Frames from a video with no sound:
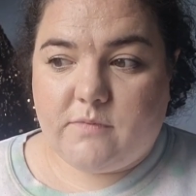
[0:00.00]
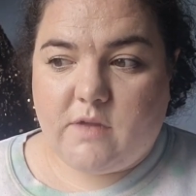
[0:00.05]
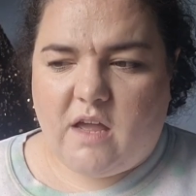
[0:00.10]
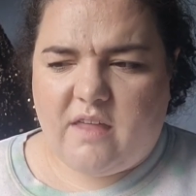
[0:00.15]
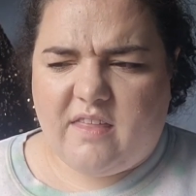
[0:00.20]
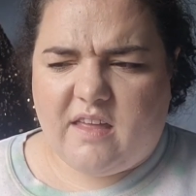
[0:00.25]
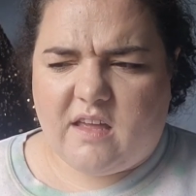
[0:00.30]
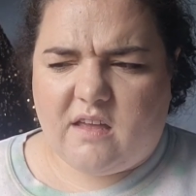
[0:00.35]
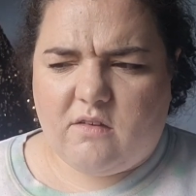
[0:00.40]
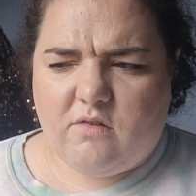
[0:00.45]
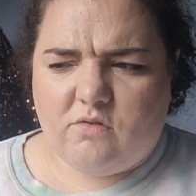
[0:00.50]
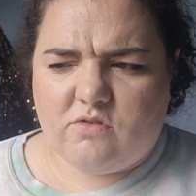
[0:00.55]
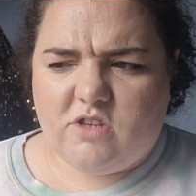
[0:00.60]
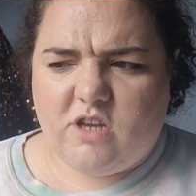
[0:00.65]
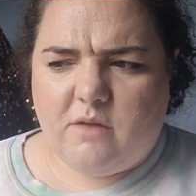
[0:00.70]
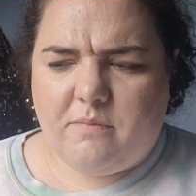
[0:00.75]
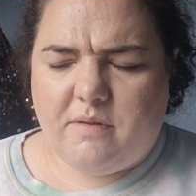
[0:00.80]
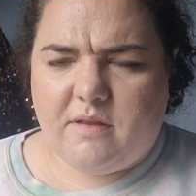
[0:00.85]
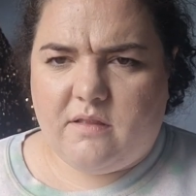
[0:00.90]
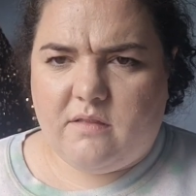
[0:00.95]
I think,
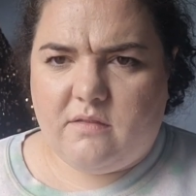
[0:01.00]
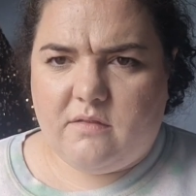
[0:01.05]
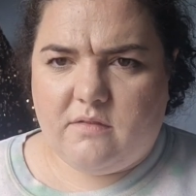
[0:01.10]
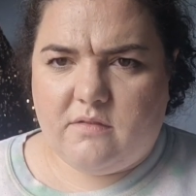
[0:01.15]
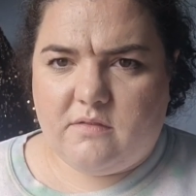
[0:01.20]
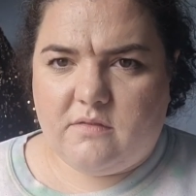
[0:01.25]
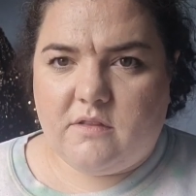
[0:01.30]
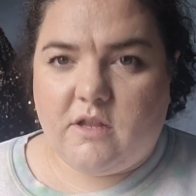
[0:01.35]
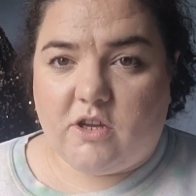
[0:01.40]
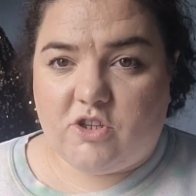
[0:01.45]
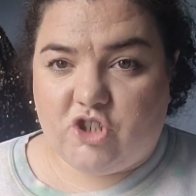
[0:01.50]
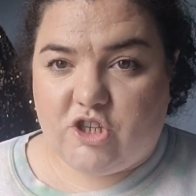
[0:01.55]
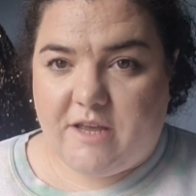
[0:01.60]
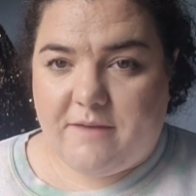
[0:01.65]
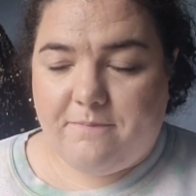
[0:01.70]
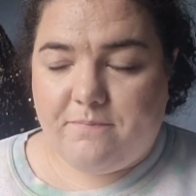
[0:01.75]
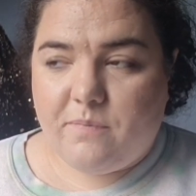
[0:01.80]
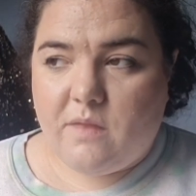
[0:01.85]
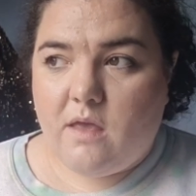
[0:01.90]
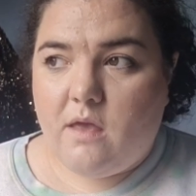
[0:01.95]
October last
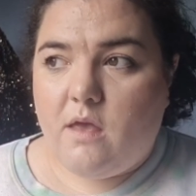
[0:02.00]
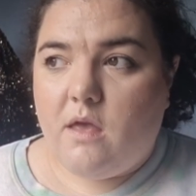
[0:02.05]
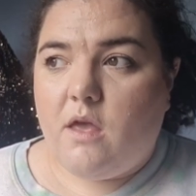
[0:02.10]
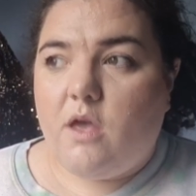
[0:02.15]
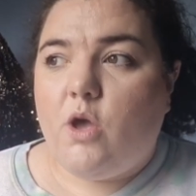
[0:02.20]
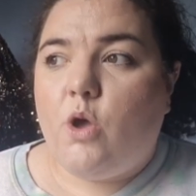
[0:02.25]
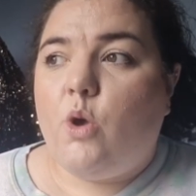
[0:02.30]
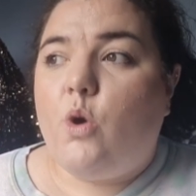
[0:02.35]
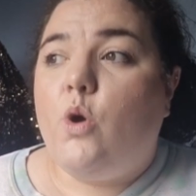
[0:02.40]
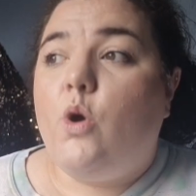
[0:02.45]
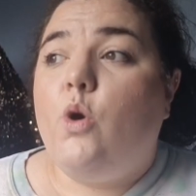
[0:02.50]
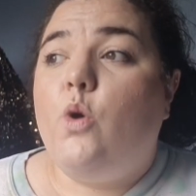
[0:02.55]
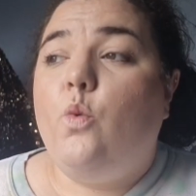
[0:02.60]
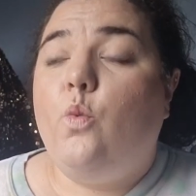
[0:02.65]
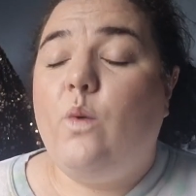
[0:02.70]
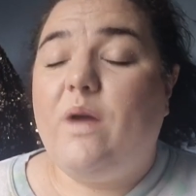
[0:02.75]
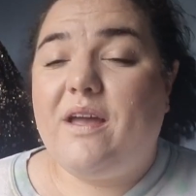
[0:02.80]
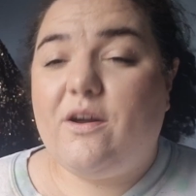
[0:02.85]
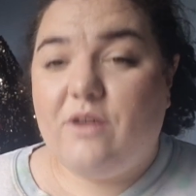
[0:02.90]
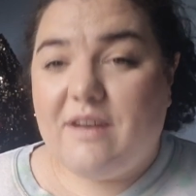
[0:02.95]
year.
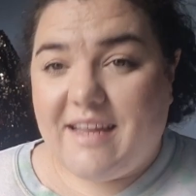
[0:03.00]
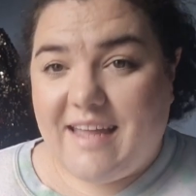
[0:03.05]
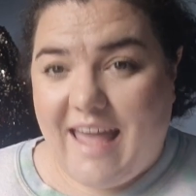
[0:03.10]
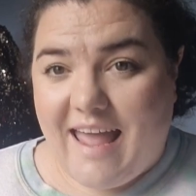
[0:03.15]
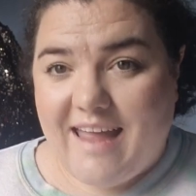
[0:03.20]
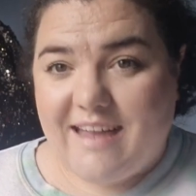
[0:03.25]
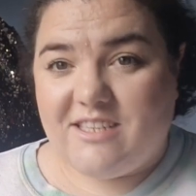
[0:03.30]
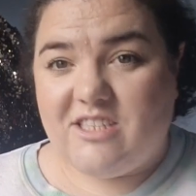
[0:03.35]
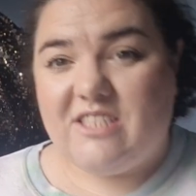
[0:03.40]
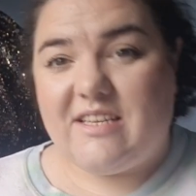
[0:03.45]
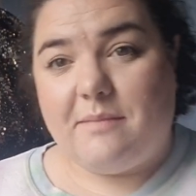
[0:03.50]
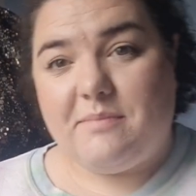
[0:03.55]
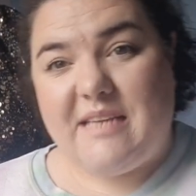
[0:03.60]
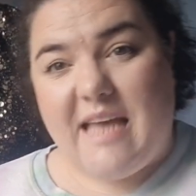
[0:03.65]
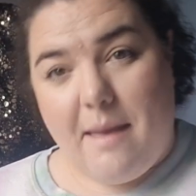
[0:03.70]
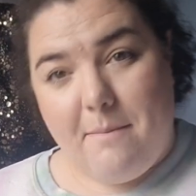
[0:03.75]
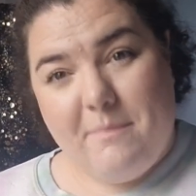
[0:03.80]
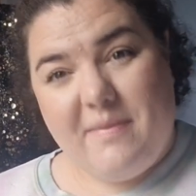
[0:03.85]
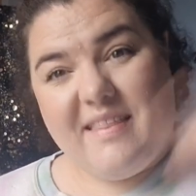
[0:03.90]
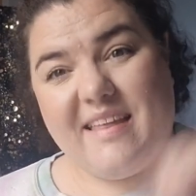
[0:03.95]
We got engaged
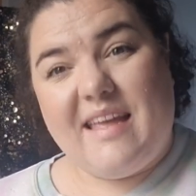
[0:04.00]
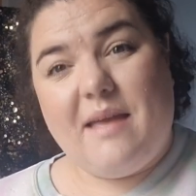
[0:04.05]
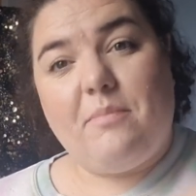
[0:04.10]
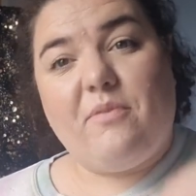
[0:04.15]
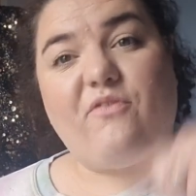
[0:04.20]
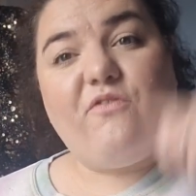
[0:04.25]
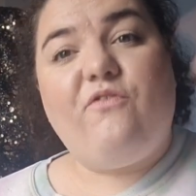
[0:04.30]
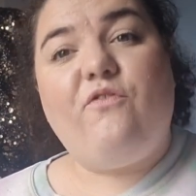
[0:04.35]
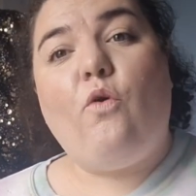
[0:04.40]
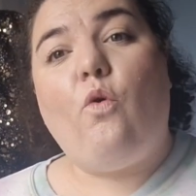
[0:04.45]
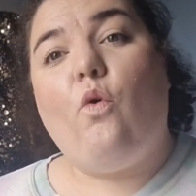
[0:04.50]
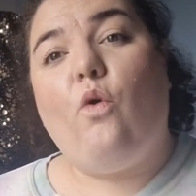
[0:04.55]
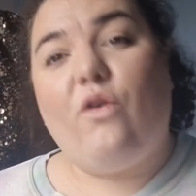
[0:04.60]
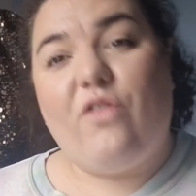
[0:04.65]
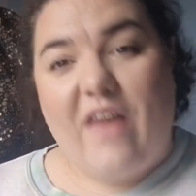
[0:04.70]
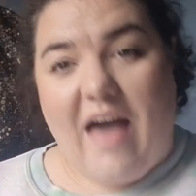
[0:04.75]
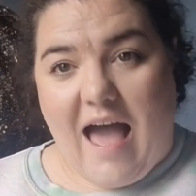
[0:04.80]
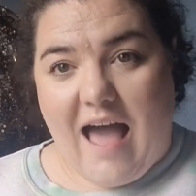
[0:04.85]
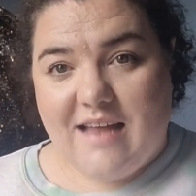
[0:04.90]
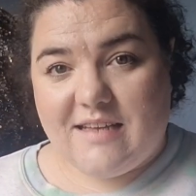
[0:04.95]
September the year before
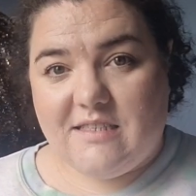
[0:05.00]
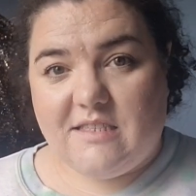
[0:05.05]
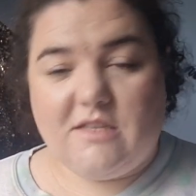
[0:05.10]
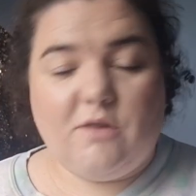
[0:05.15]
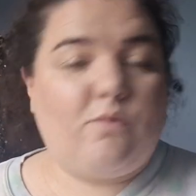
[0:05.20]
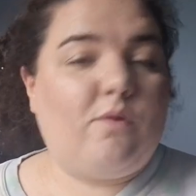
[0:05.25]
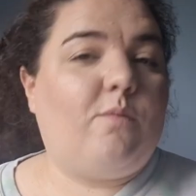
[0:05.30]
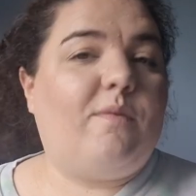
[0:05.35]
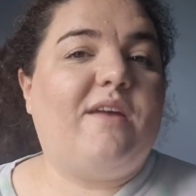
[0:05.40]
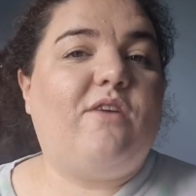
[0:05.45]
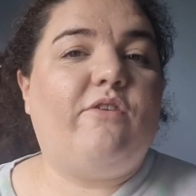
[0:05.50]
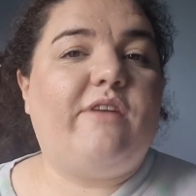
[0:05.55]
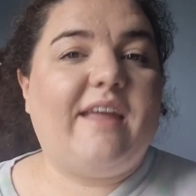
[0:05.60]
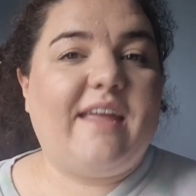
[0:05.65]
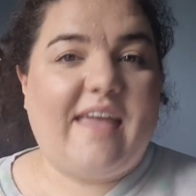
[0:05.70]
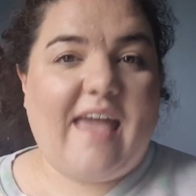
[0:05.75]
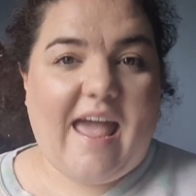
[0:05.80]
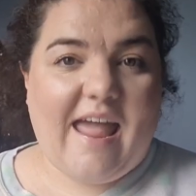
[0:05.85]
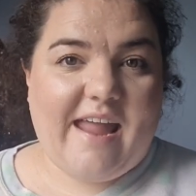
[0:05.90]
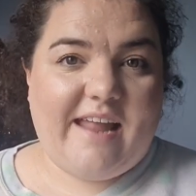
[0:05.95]
that. So when we got
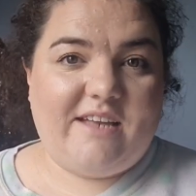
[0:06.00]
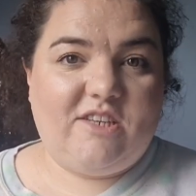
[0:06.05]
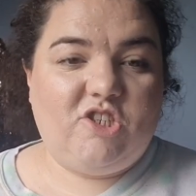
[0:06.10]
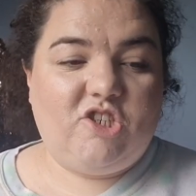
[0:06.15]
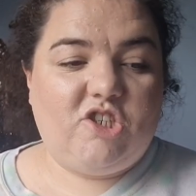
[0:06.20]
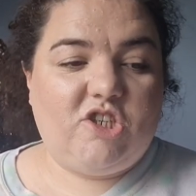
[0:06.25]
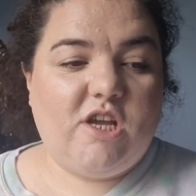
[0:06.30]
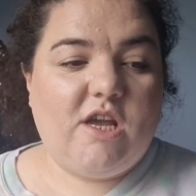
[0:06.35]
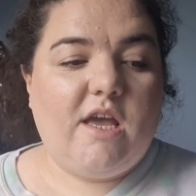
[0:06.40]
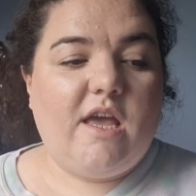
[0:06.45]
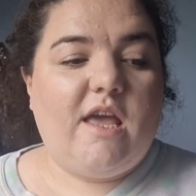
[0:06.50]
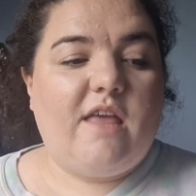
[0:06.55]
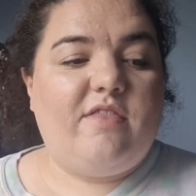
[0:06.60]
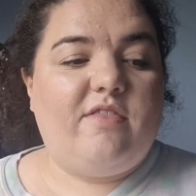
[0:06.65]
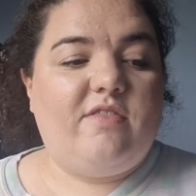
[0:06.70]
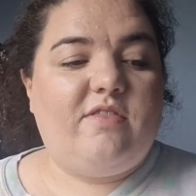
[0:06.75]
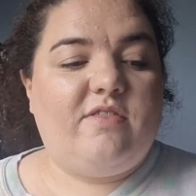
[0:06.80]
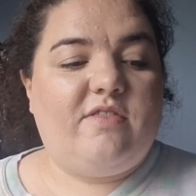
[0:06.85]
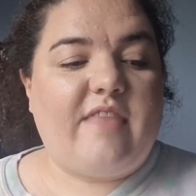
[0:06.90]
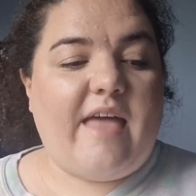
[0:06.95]
engaged,
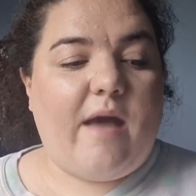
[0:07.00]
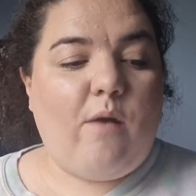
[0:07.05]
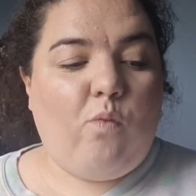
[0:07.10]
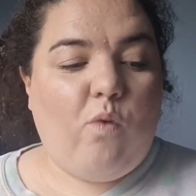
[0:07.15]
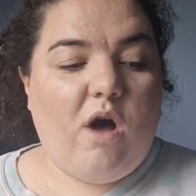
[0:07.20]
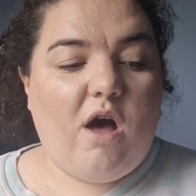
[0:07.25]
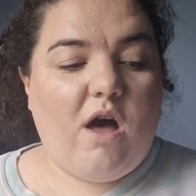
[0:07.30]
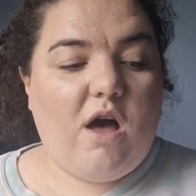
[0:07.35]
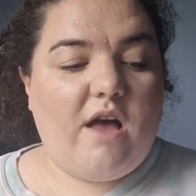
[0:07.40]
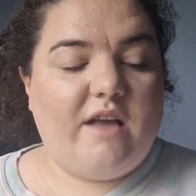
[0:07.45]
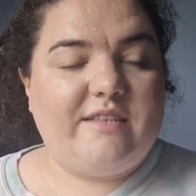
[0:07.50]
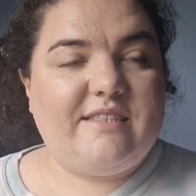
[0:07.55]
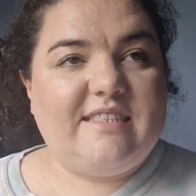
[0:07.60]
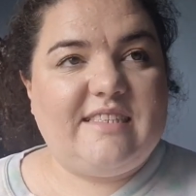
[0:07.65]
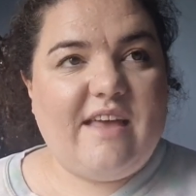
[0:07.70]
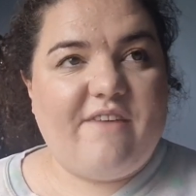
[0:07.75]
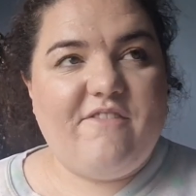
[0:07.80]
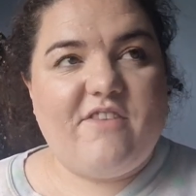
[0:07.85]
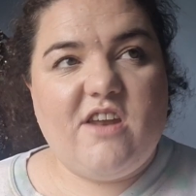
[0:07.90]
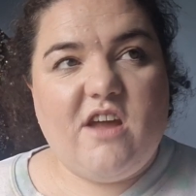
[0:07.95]
there were
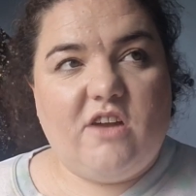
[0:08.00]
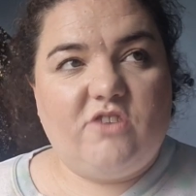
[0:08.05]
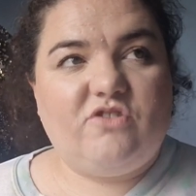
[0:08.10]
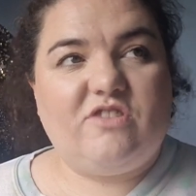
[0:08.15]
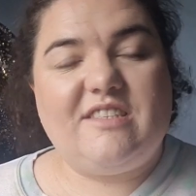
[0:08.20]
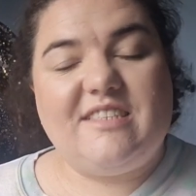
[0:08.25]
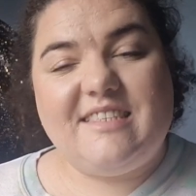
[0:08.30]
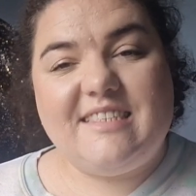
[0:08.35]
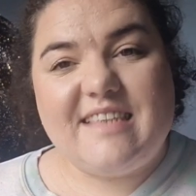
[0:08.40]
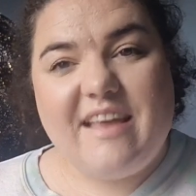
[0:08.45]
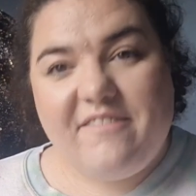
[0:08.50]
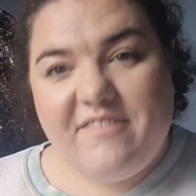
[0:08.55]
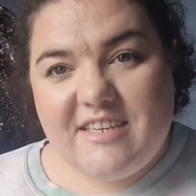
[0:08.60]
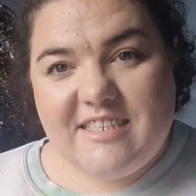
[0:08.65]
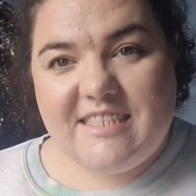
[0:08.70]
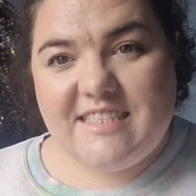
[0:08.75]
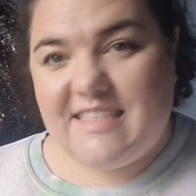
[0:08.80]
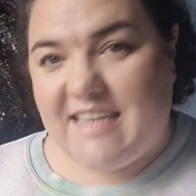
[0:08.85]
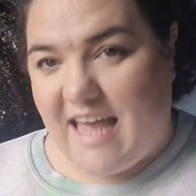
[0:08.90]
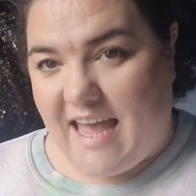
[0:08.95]

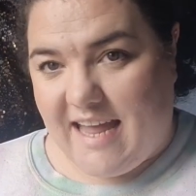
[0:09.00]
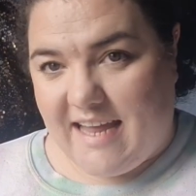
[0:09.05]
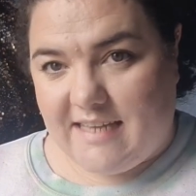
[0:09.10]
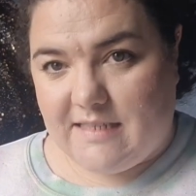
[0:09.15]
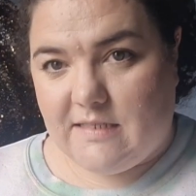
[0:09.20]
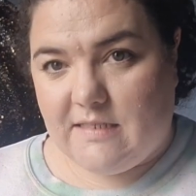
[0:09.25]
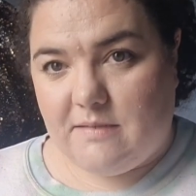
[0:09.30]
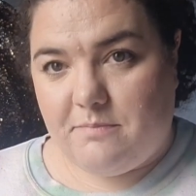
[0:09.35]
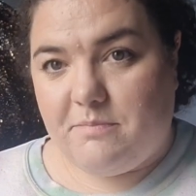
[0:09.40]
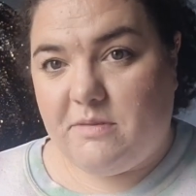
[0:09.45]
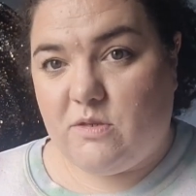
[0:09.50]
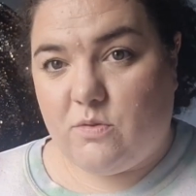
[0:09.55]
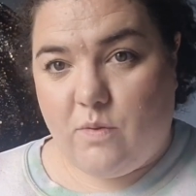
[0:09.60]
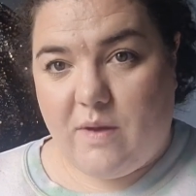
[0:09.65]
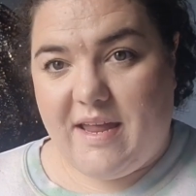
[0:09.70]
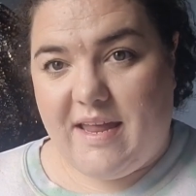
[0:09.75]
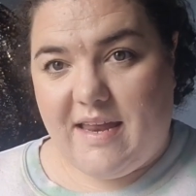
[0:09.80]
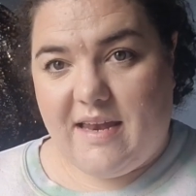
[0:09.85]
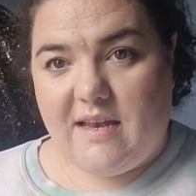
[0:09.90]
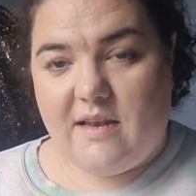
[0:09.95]
770 days
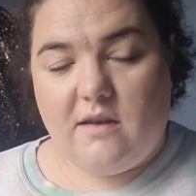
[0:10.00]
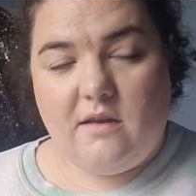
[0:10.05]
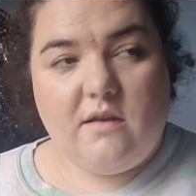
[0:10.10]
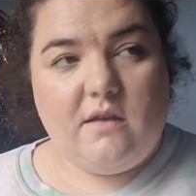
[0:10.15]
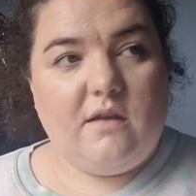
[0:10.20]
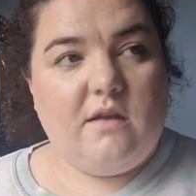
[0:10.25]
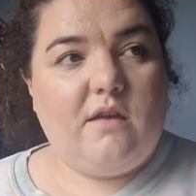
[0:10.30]
between